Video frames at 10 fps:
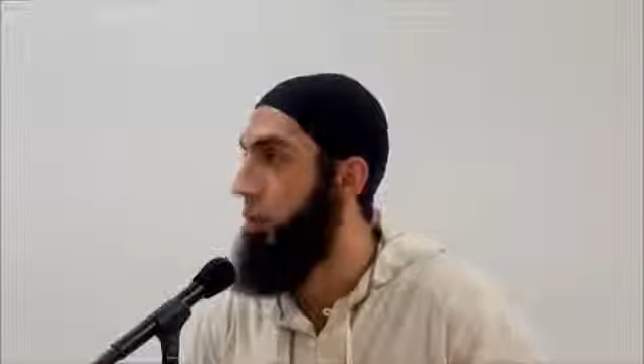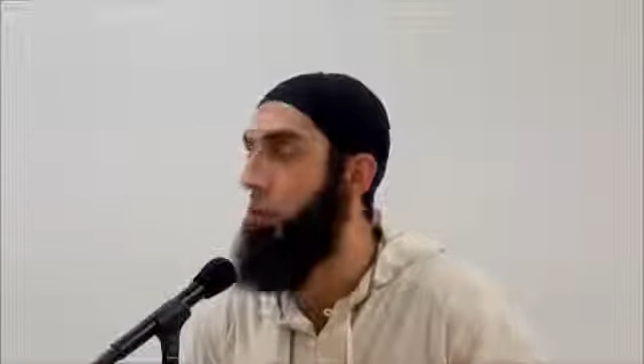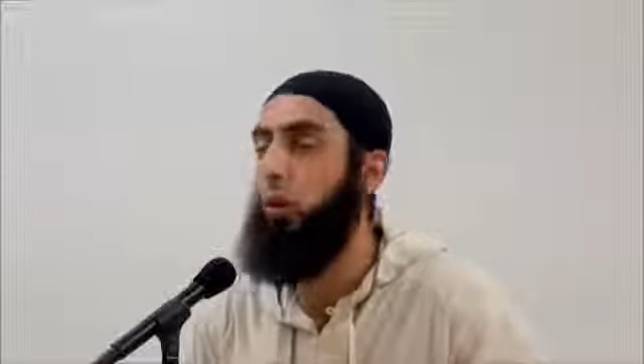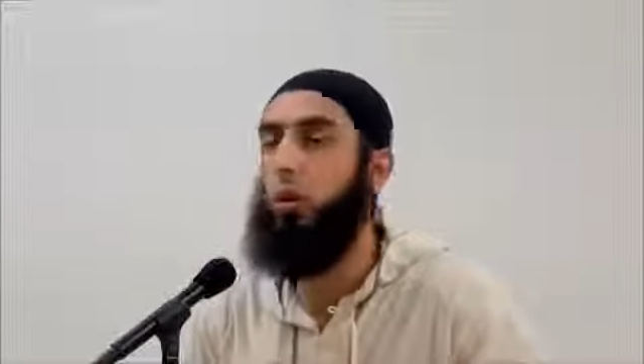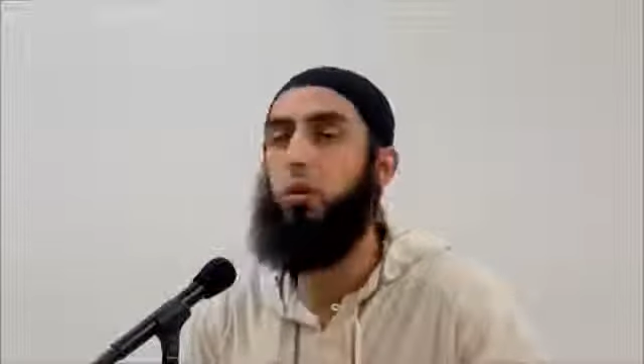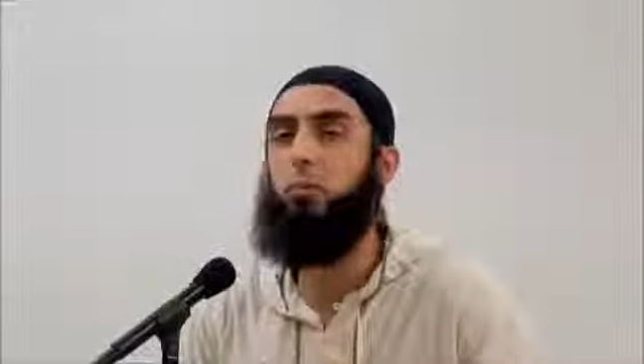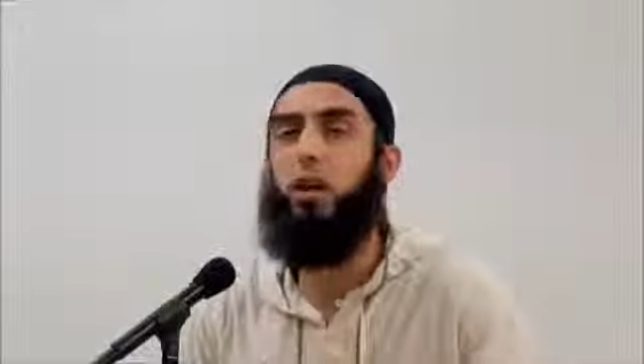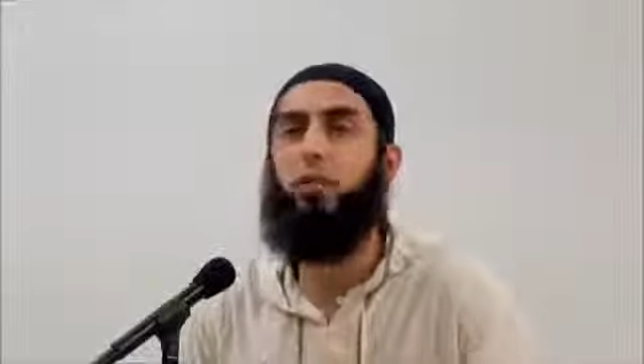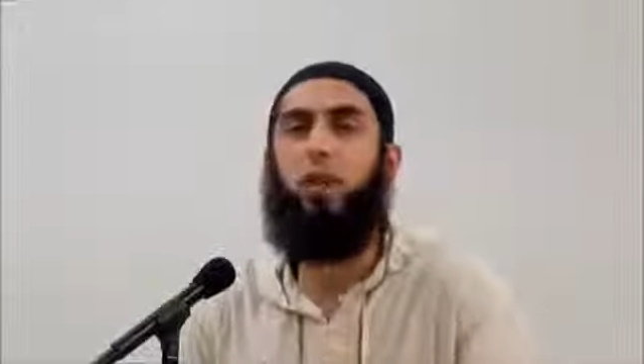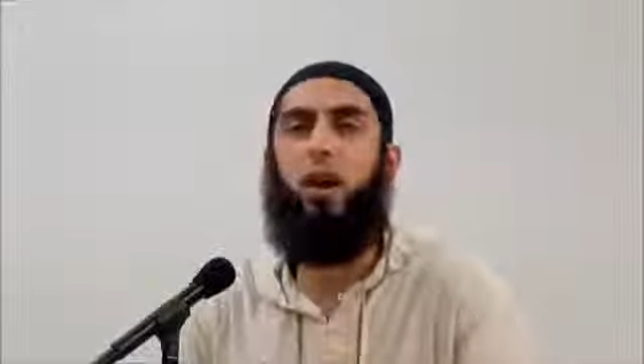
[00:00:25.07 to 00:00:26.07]
or
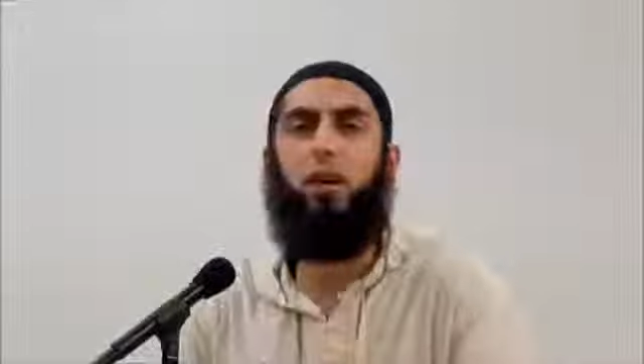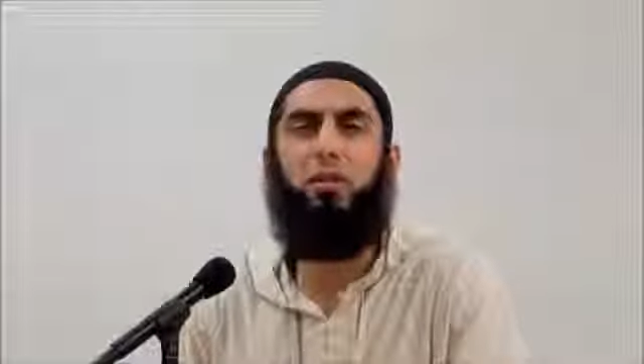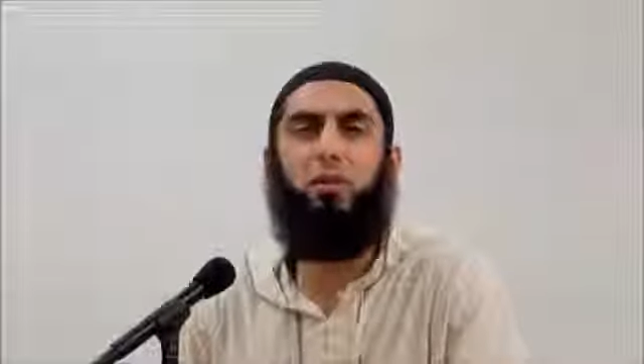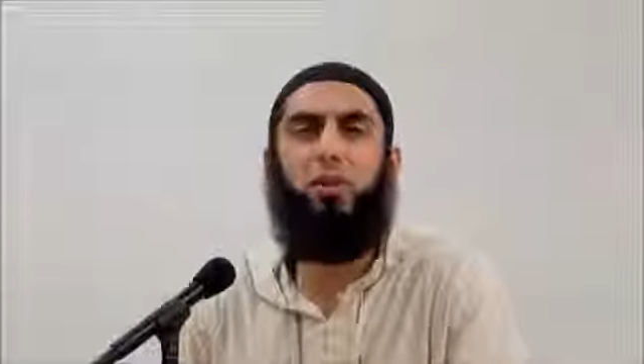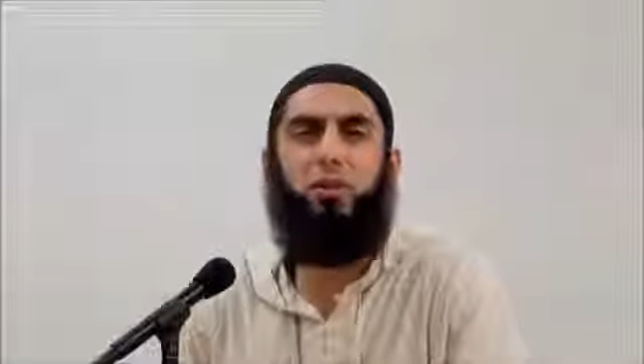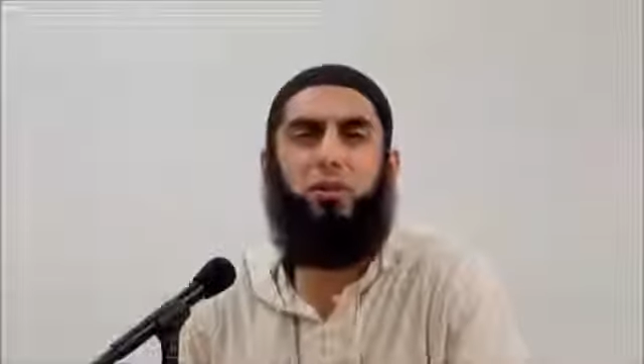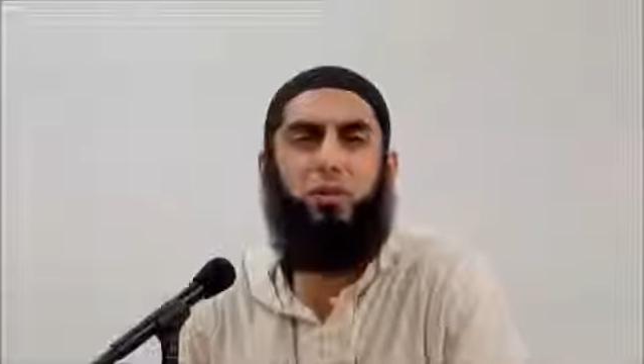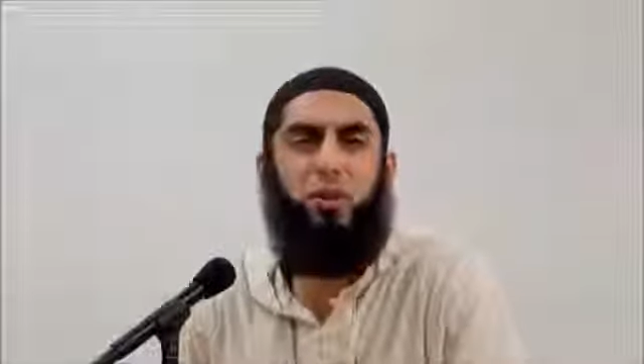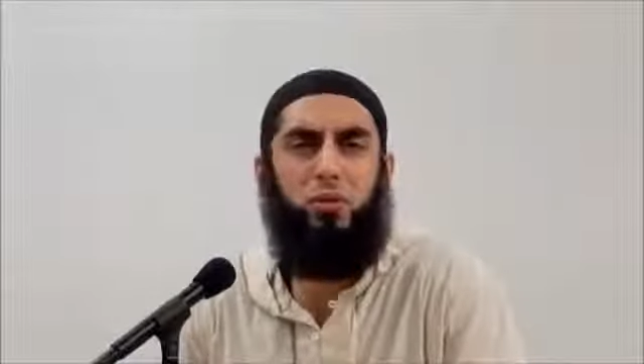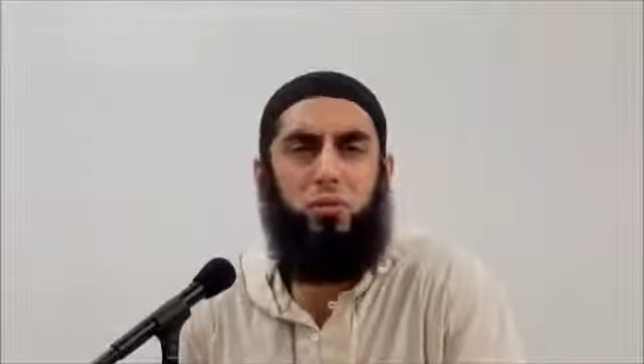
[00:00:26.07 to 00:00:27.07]
my father was
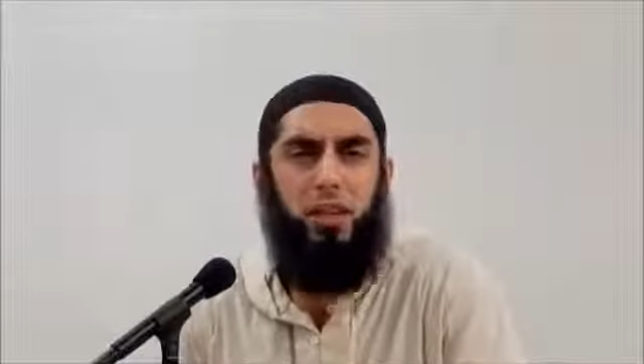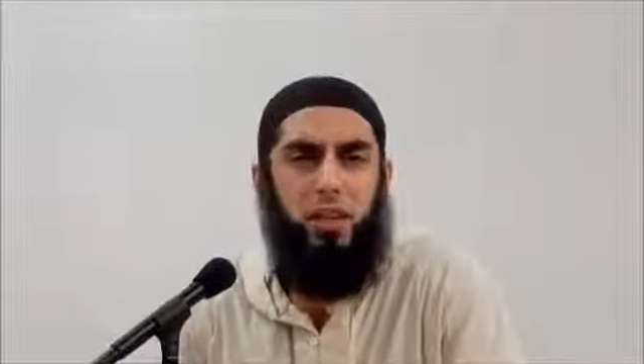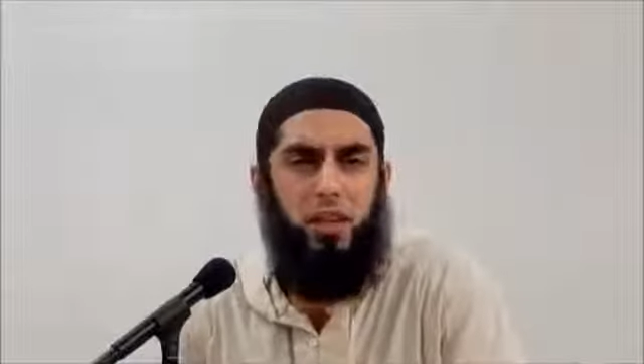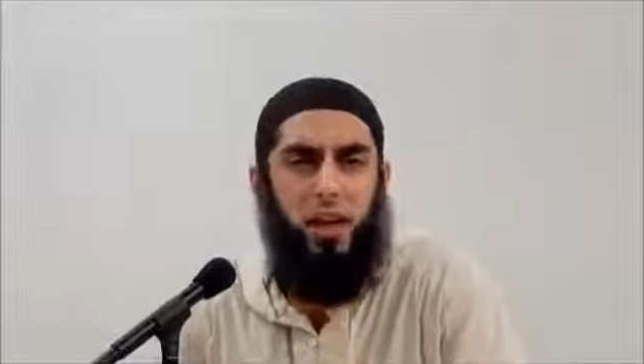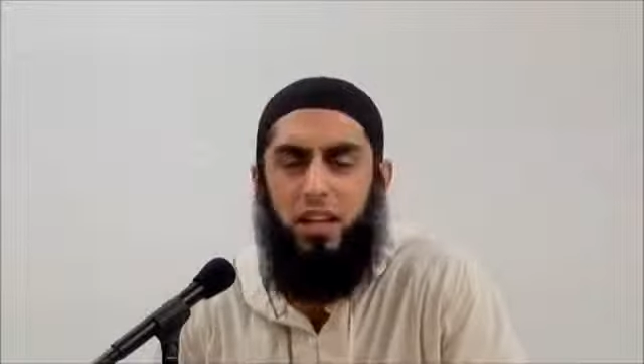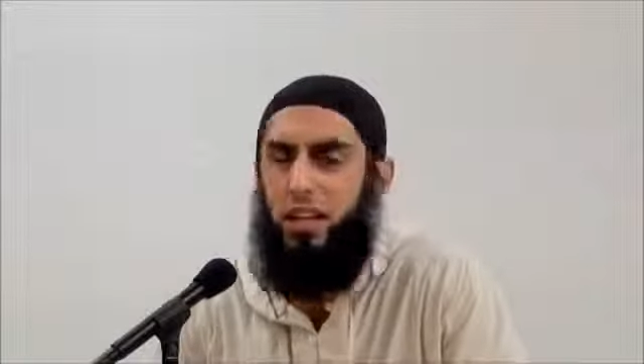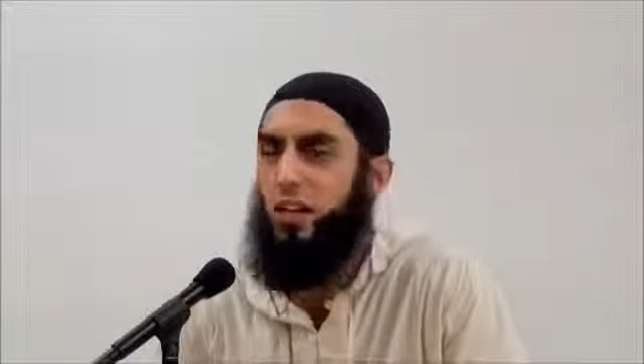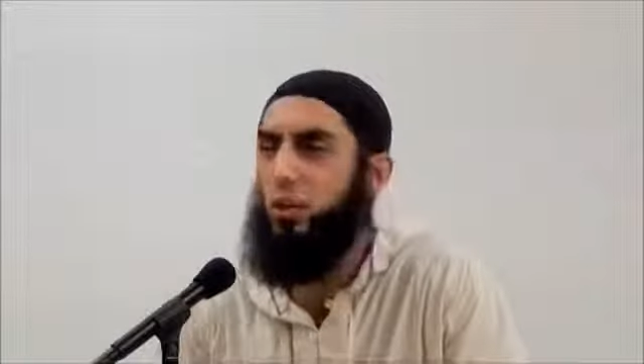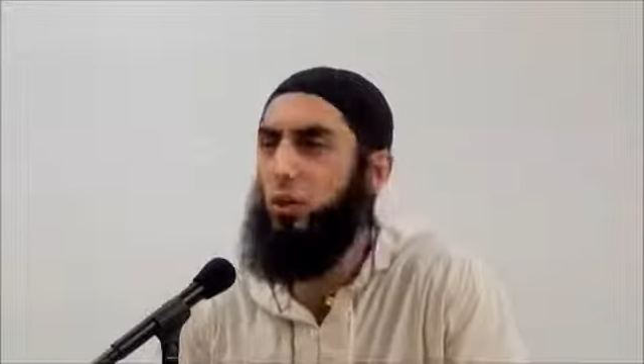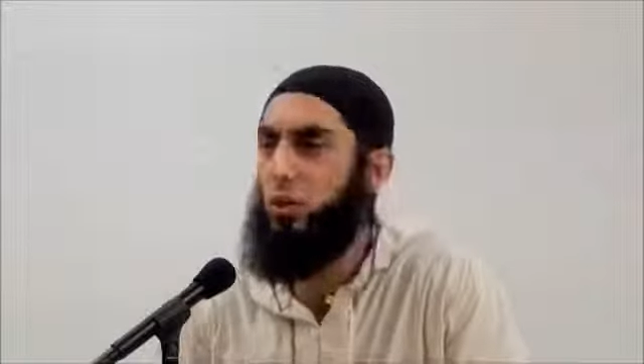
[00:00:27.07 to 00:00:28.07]
so mean, I
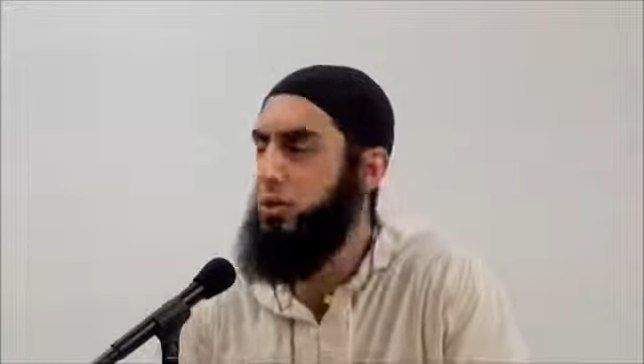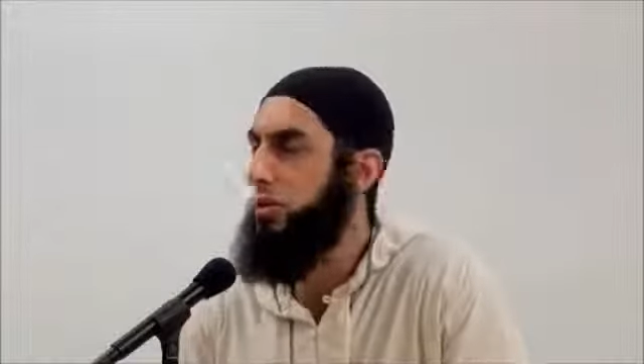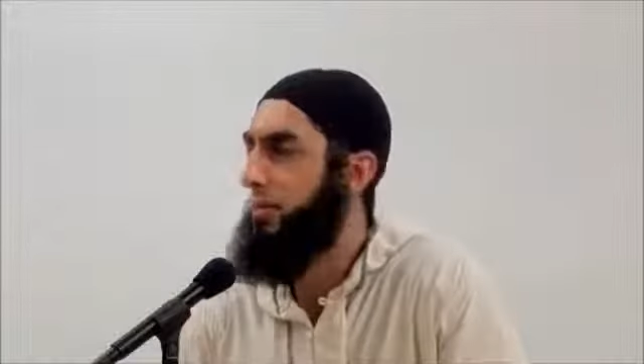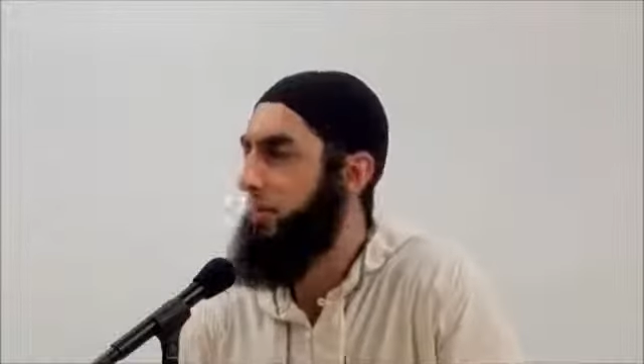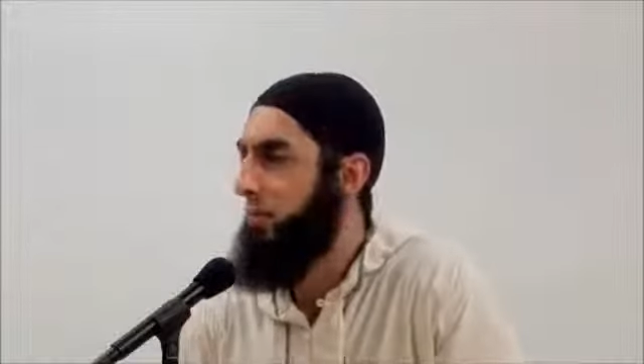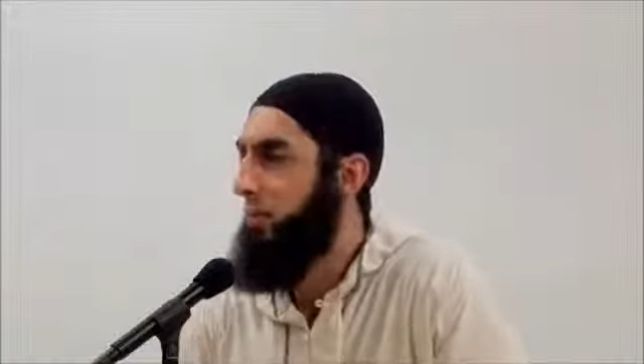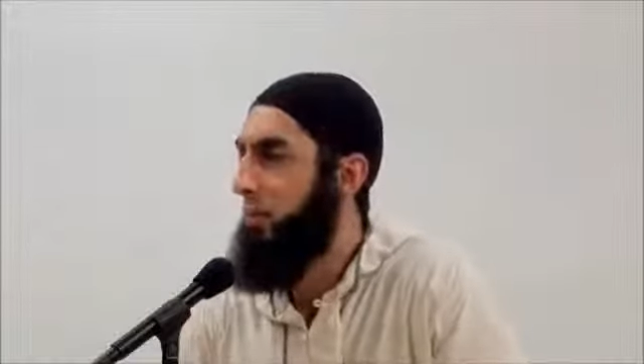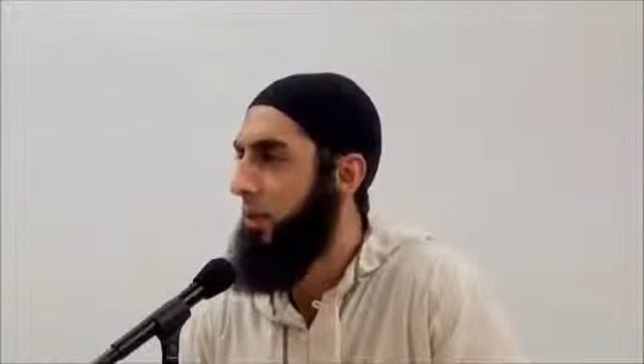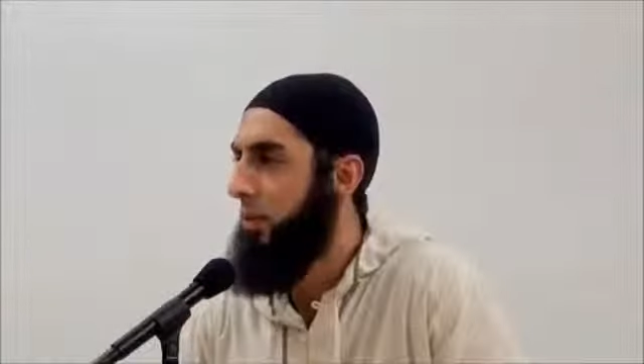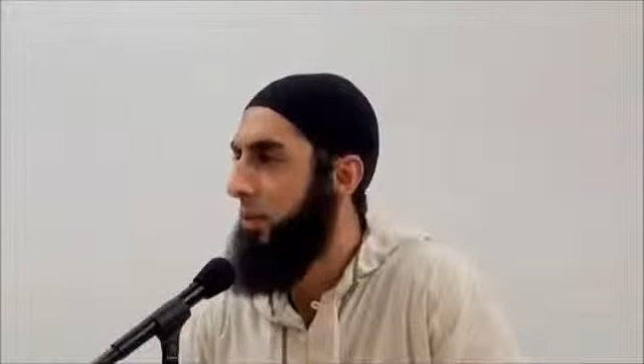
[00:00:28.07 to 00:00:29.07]
need a coach,
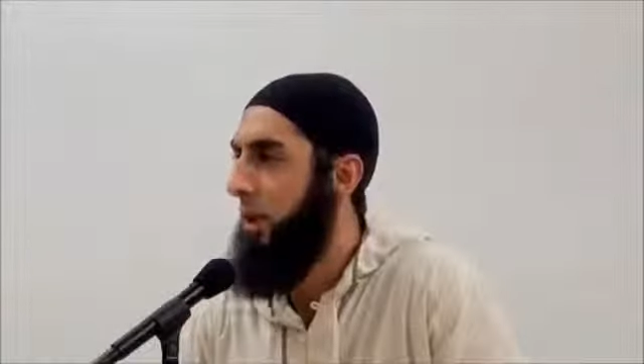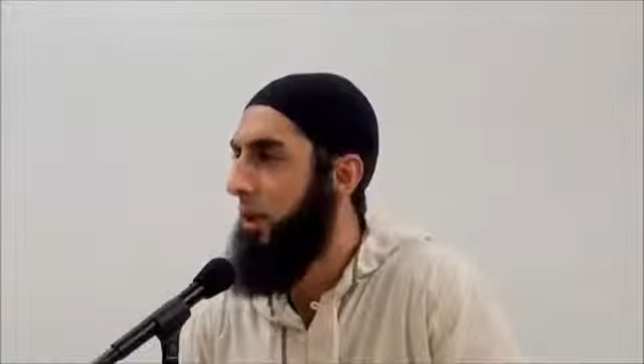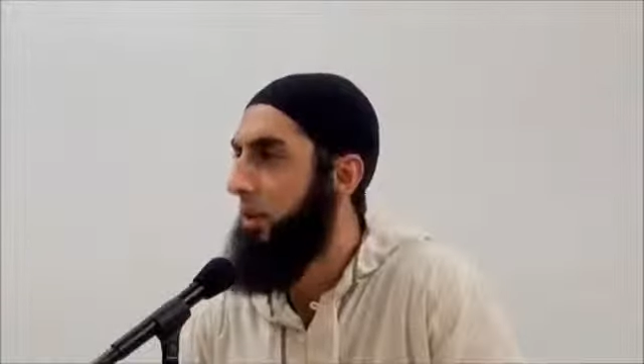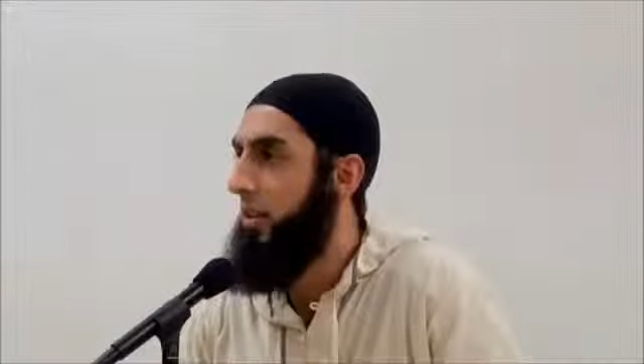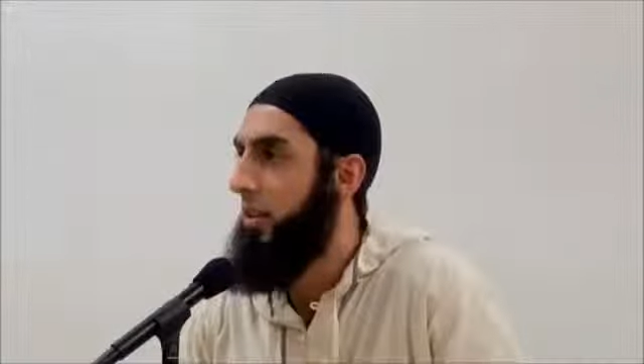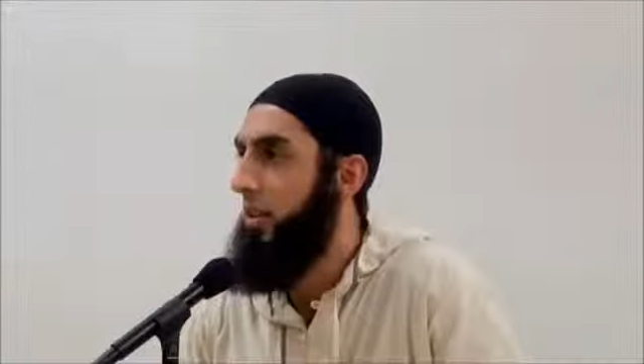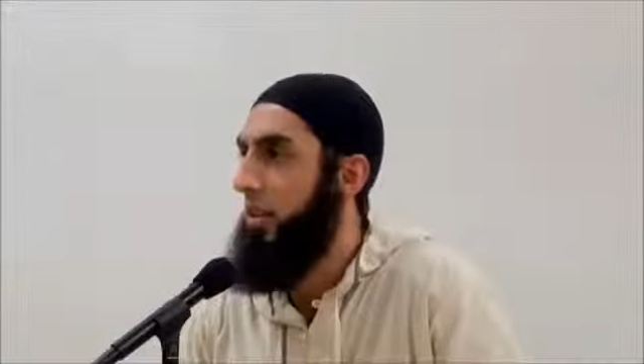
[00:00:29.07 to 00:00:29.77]
right?